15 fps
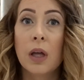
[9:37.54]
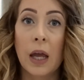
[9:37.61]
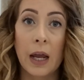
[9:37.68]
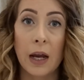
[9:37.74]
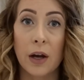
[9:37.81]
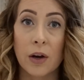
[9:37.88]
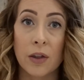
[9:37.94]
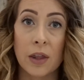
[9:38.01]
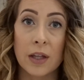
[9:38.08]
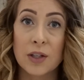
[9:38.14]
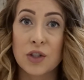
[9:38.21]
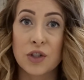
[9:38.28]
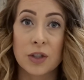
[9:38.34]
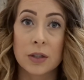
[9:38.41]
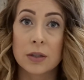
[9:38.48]
hair
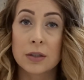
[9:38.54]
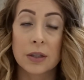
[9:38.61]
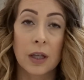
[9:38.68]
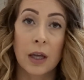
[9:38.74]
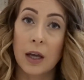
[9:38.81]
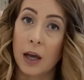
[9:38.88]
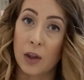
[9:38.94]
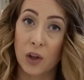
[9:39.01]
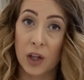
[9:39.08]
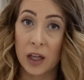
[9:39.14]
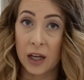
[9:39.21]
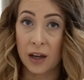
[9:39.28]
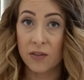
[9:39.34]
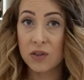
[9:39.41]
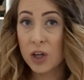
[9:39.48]
that's just like, I look
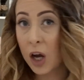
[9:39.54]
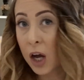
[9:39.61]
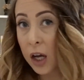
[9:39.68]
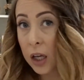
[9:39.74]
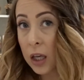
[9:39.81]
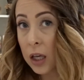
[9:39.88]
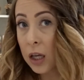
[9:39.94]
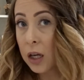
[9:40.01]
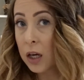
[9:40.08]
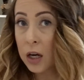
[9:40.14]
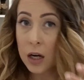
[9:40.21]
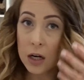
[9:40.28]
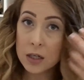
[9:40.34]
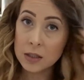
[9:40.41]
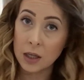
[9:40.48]
like I have dog
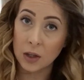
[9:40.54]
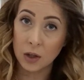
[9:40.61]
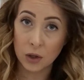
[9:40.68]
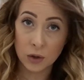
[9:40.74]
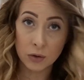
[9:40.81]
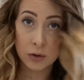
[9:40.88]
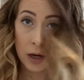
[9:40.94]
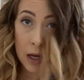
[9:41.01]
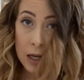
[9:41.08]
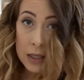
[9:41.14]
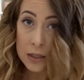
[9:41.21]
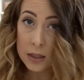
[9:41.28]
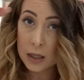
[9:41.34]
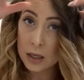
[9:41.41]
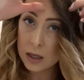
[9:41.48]
ears, I look
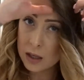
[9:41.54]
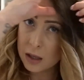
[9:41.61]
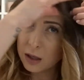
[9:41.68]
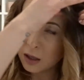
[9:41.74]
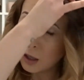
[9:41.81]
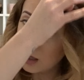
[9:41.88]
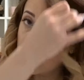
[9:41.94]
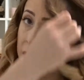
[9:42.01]
crazy.